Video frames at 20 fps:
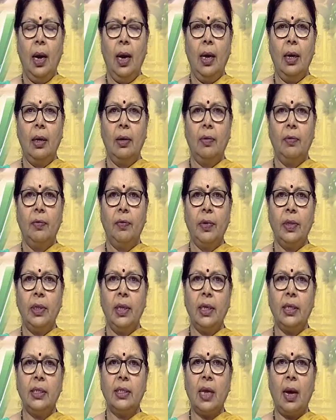and
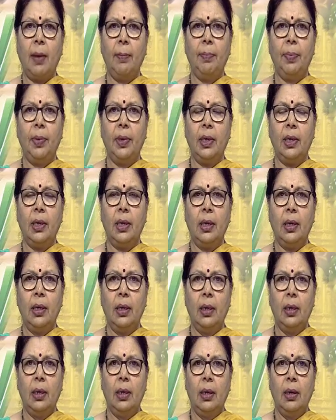with example
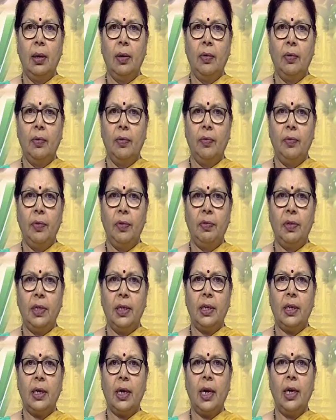we
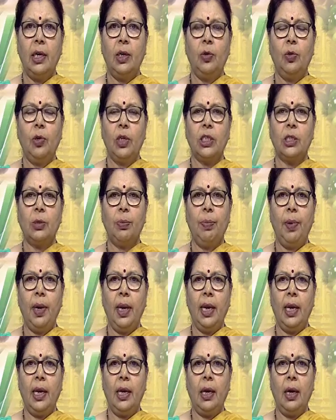will try to
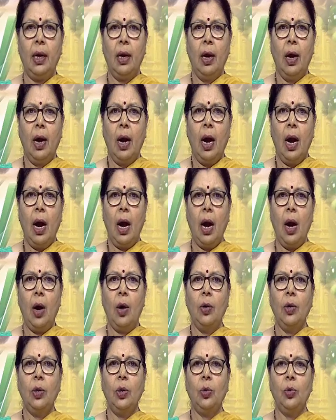explain
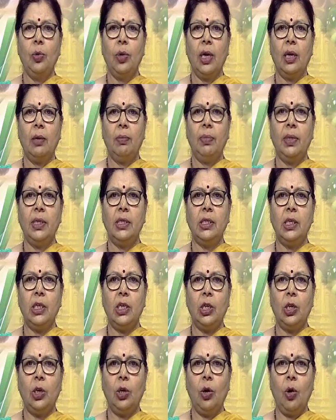how you can be
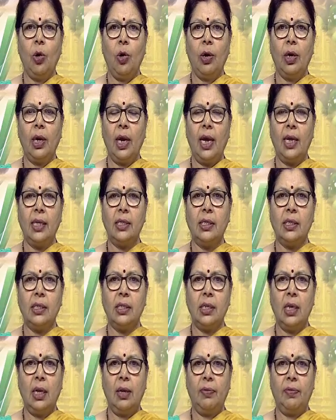secure and
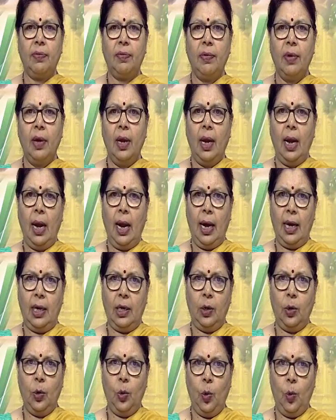safe
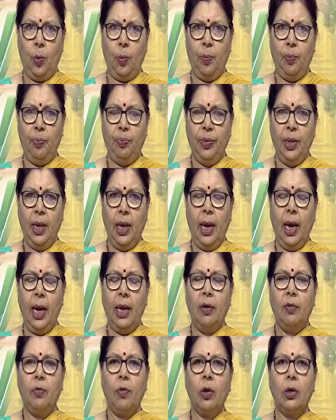at home
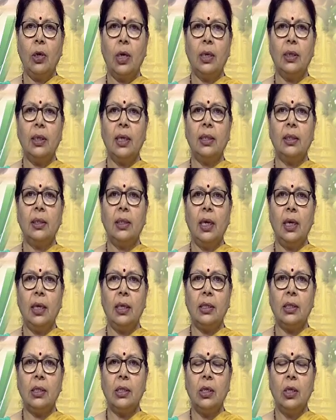and what are the
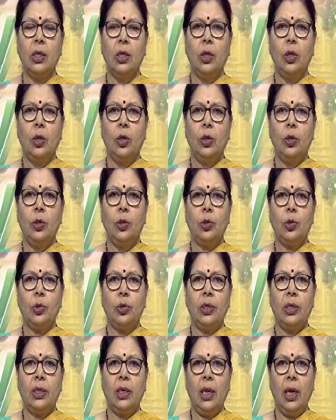things you
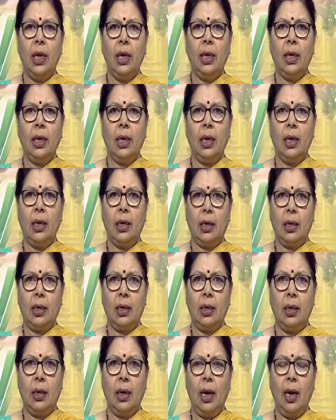should take
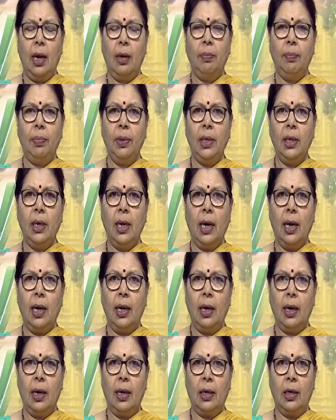care and be
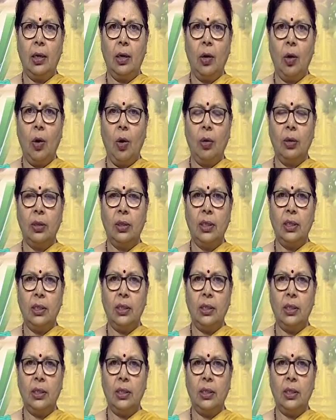alert on